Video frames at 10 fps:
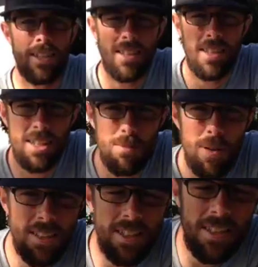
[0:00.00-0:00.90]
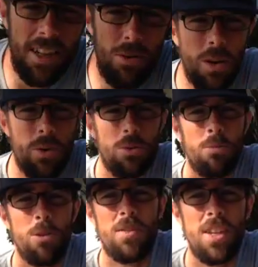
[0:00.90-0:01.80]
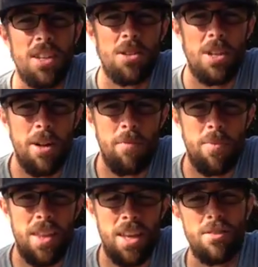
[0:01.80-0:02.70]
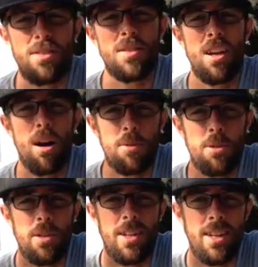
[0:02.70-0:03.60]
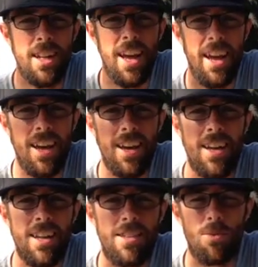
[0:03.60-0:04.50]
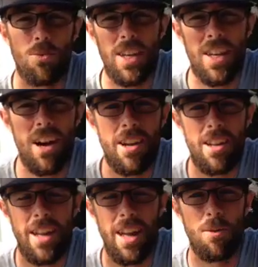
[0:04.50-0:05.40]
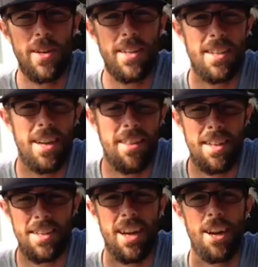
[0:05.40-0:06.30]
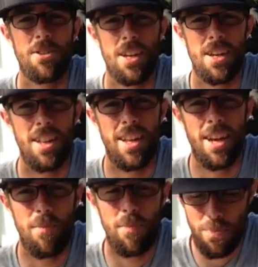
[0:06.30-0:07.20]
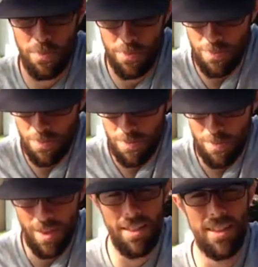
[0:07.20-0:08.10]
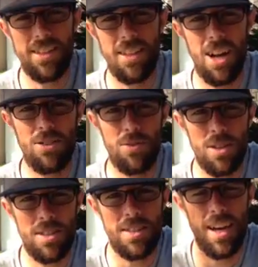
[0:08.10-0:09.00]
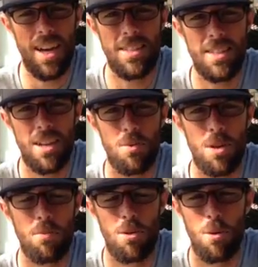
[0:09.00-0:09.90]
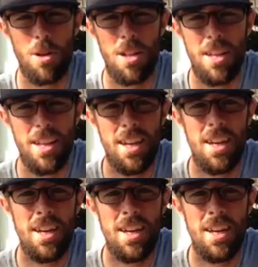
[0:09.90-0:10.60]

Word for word: Since the asbestos ductwork was removed yesterday, it gives us the opportunity today to recalculate and redesign the entire duct layout. This allows for us to size ductwork appropriately